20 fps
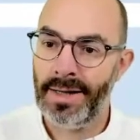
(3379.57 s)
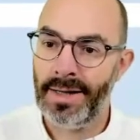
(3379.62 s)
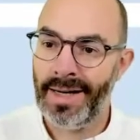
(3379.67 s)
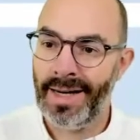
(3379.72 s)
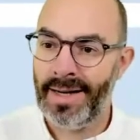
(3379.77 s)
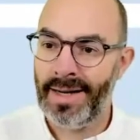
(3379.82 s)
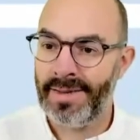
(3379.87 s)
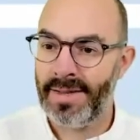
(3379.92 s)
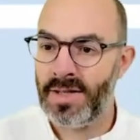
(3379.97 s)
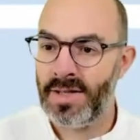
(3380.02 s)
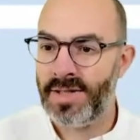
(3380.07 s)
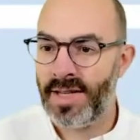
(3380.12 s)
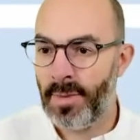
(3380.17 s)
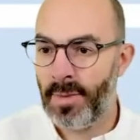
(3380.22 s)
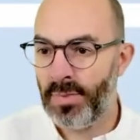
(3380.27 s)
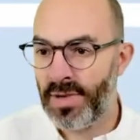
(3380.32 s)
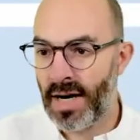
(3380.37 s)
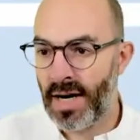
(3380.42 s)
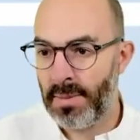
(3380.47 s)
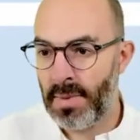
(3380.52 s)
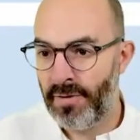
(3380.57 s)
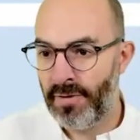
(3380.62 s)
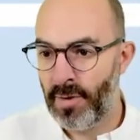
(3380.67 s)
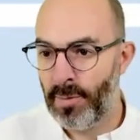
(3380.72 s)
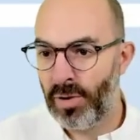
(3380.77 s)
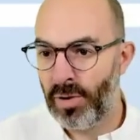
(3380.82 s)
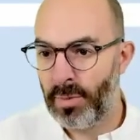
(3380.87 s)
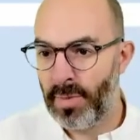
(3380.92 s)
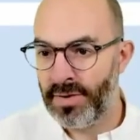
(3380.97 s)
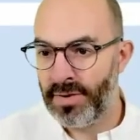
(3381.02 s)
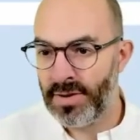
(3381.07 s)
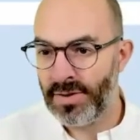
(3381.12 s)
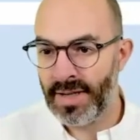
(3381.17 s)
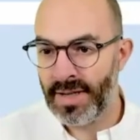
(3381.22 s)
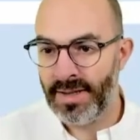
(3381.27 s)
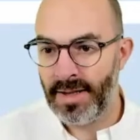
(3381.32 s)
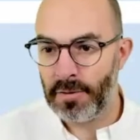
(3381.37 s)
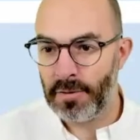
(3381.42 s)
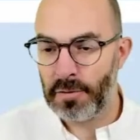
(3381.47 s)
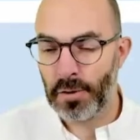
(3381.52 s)
and at the same time have implemented a
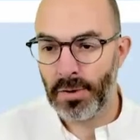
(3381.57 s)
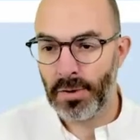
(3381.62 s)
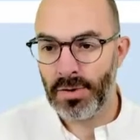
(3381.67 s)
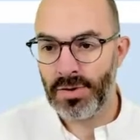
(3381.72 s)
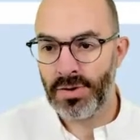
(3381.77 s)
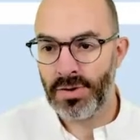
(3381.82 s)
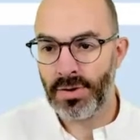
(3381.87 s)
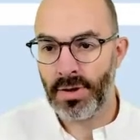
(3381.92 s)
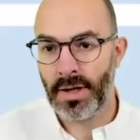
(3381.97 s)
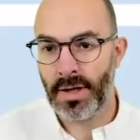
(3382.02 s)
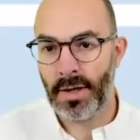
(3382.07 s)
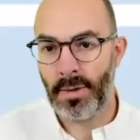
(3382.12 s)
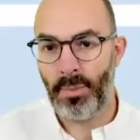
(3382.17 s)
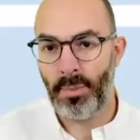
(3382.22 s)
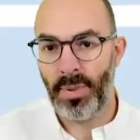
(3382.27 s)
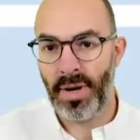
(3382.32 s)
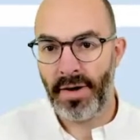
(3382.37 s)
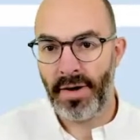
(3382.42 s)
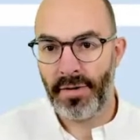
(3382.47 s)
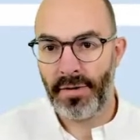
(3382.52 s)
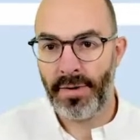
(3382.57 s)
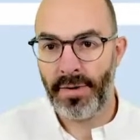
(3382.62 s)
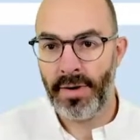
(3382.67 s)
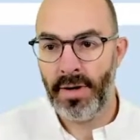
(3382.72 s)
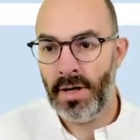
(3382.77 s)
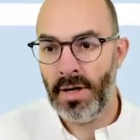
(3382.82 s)
different path